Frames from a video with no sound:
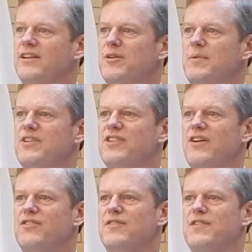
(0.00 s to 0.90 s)
to be
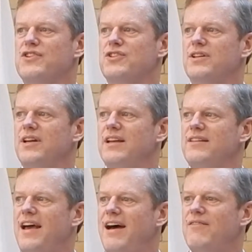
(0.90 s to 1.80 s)
self-sufficient and
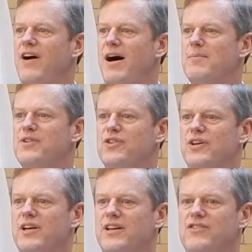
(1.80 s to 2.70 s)
to have
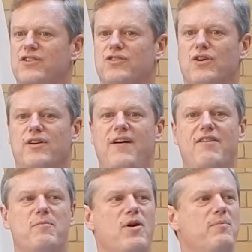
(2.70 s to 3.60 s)
opportunities to sort of
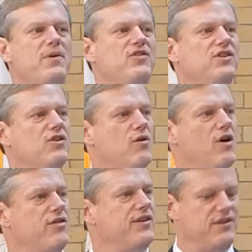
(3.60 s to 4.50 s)
have purpose and
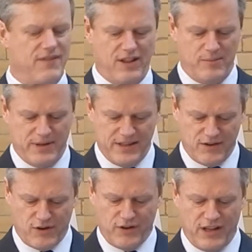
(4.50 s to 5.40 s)
growth and development in
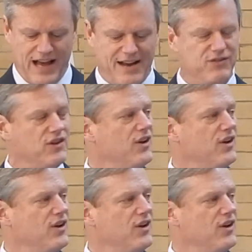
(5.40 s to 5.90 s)
their own lives.